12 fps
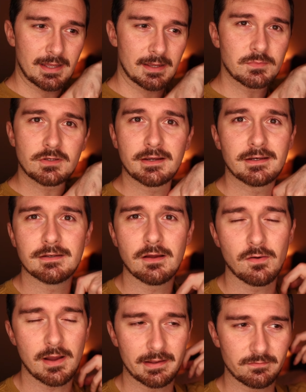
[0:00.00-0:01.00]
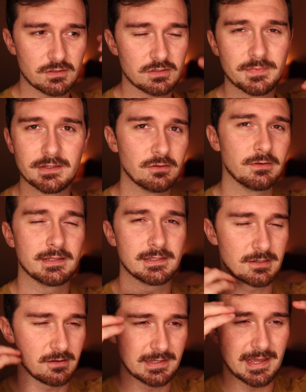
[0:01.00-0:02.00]
I'm sorry, no, I've just been doing
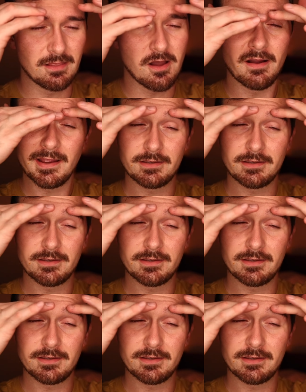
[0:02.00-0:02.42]
this all day long,